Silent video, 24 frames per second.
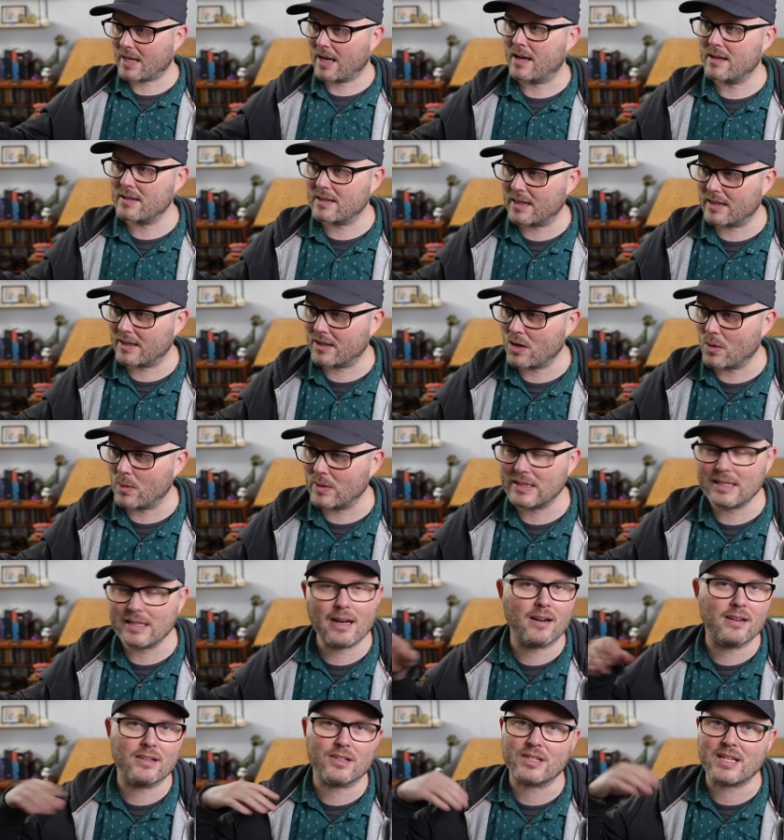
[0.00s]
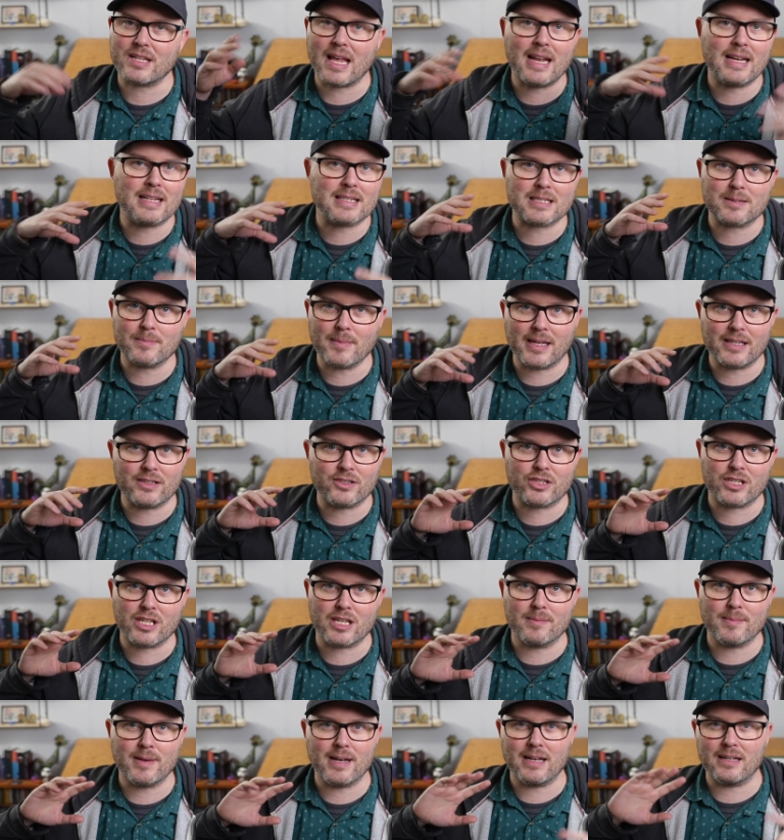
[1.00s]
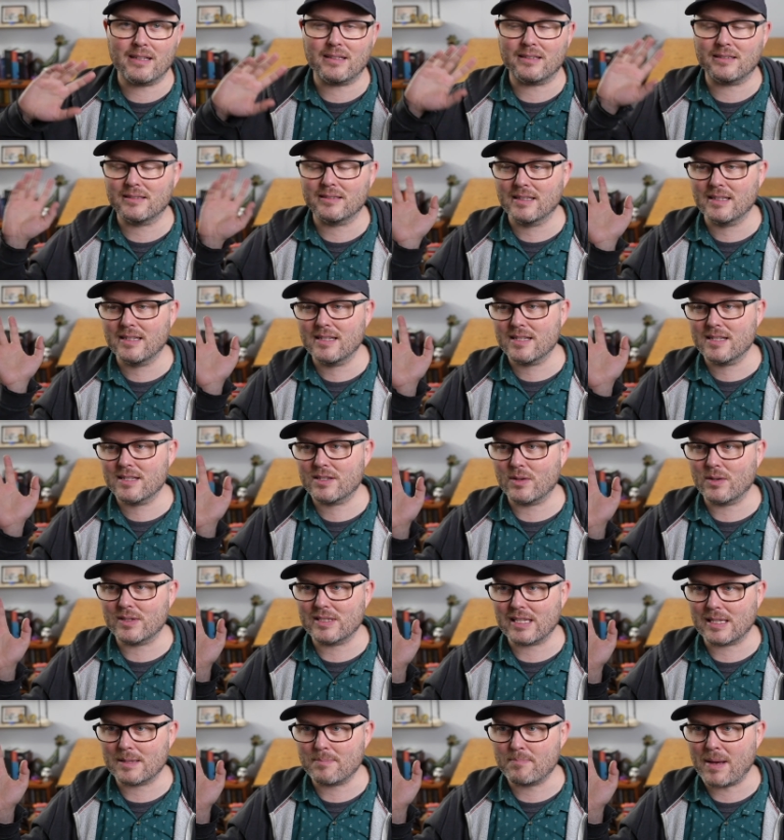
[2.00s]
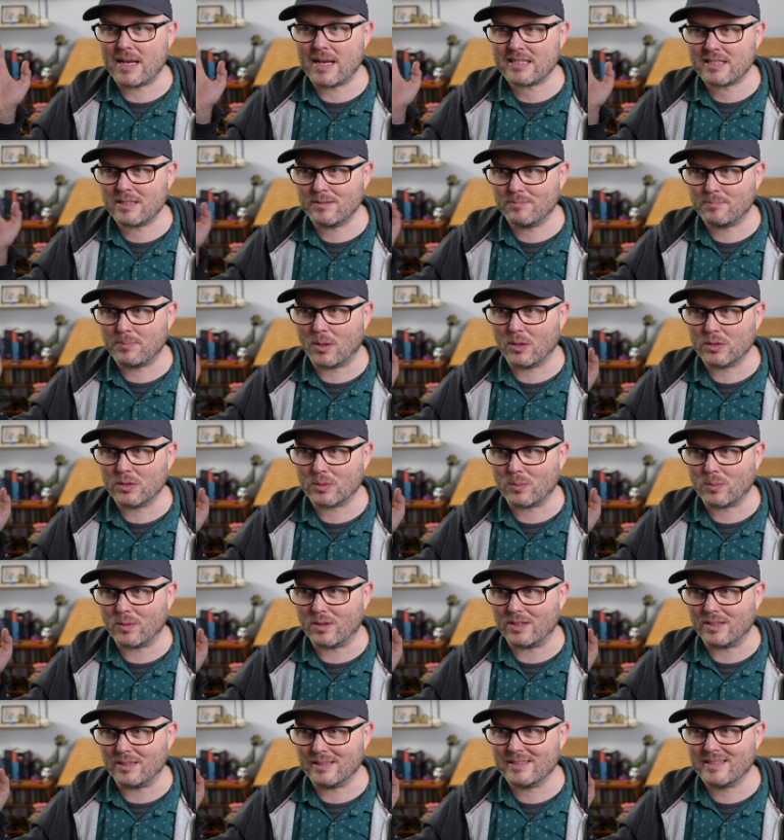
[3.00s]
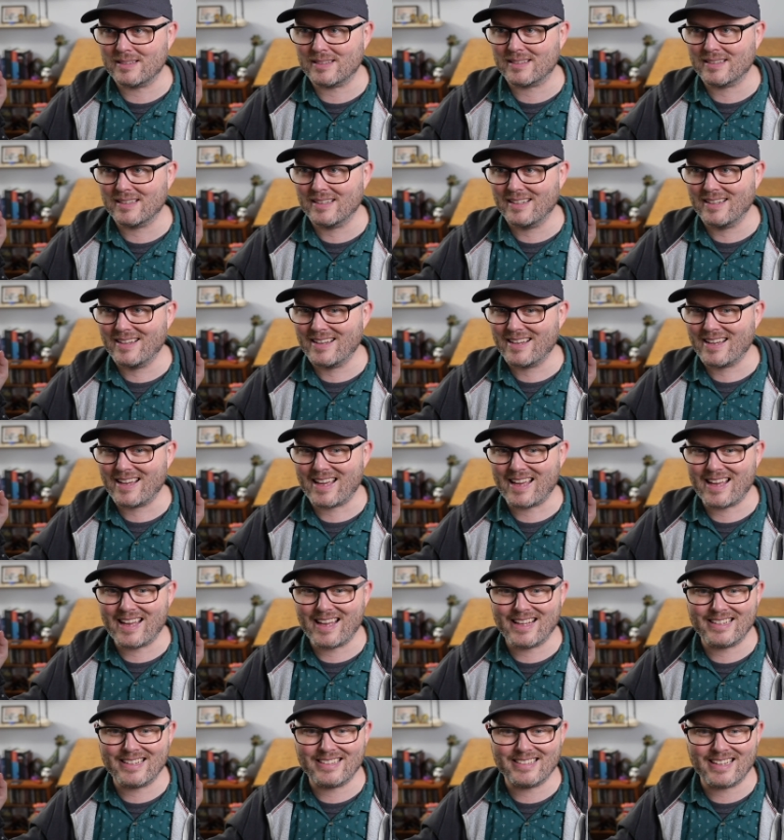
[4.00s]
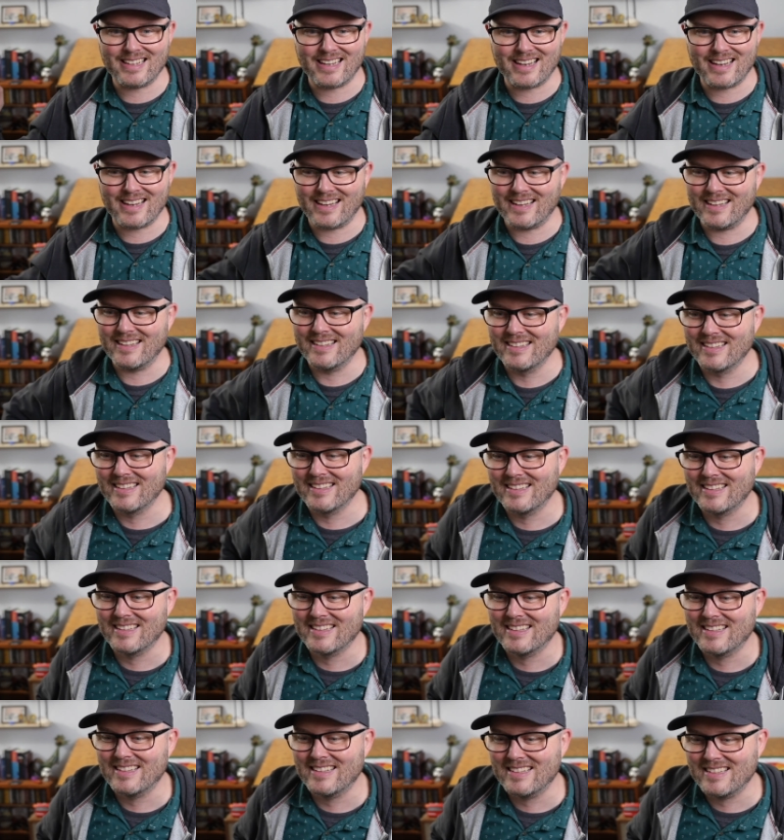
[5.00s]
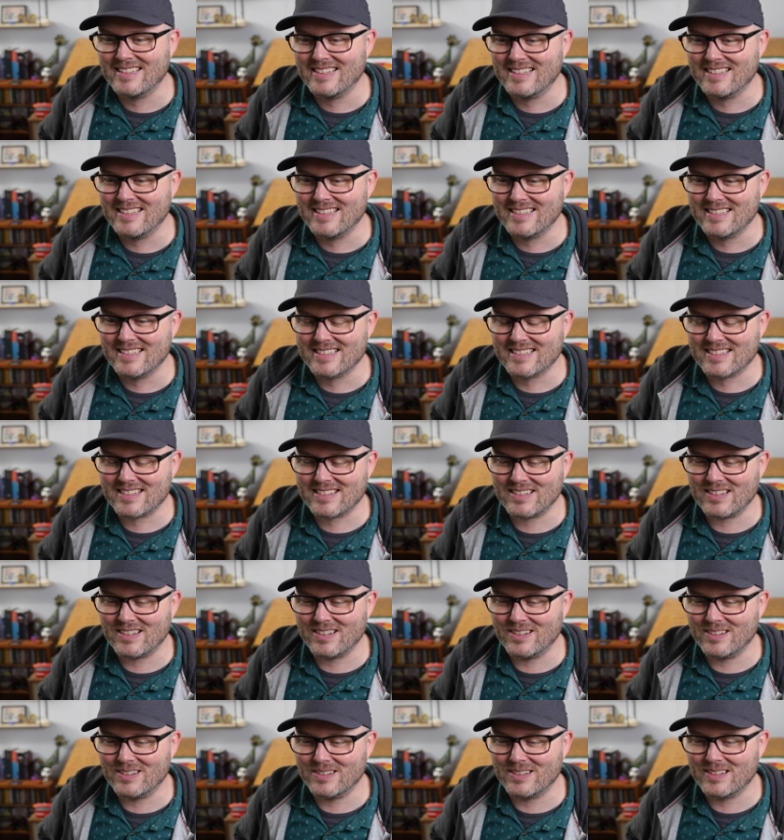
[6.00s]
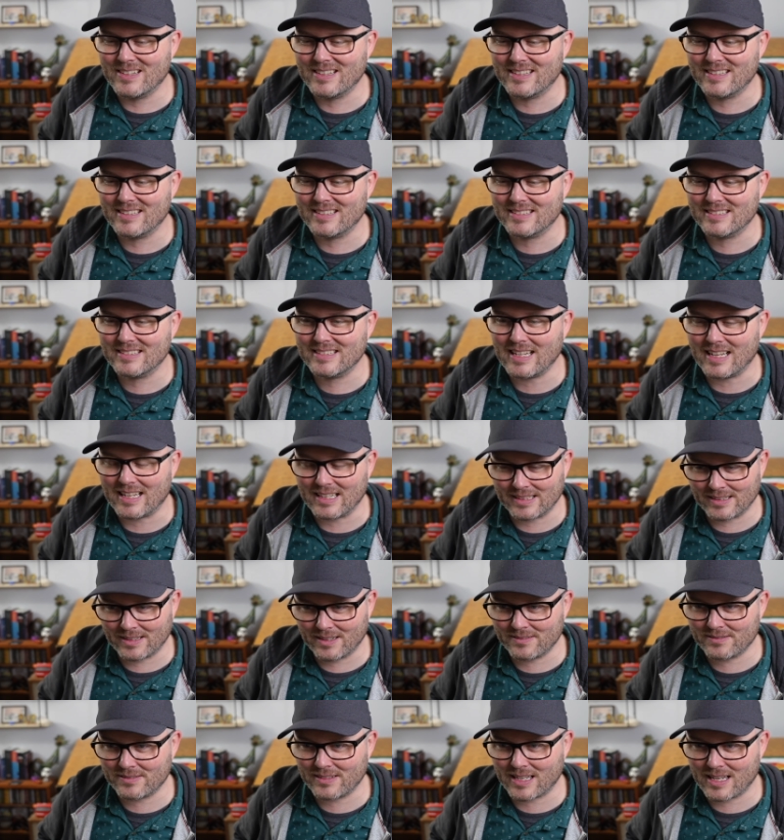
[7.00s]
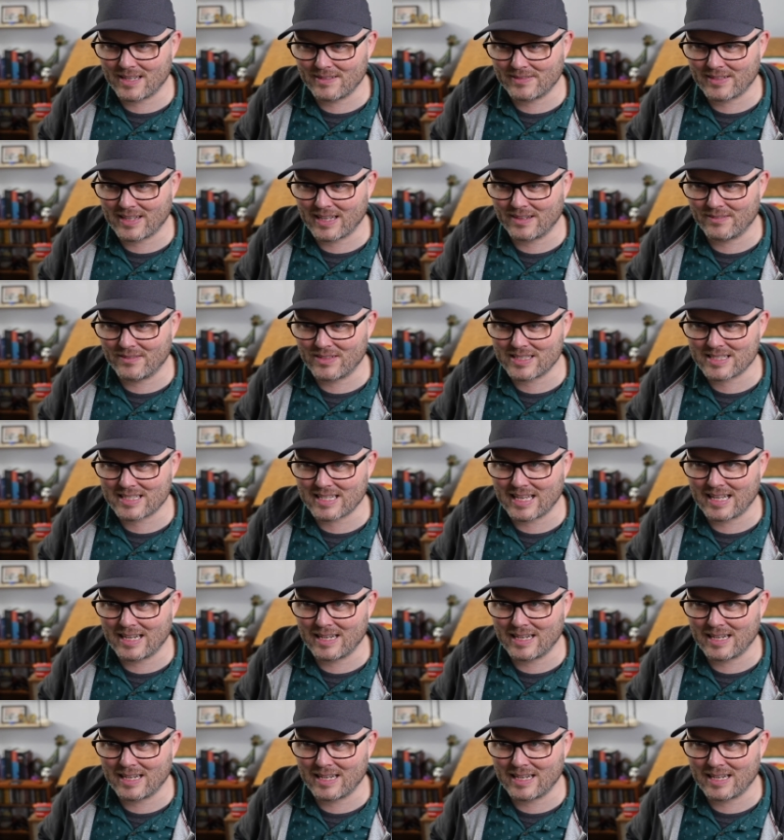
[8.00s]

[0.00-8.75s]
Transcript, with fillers: I'm going to go in there and just edit some HTML so it's like best of both worlds. And uh, so, yeah, I love LiveCanvas.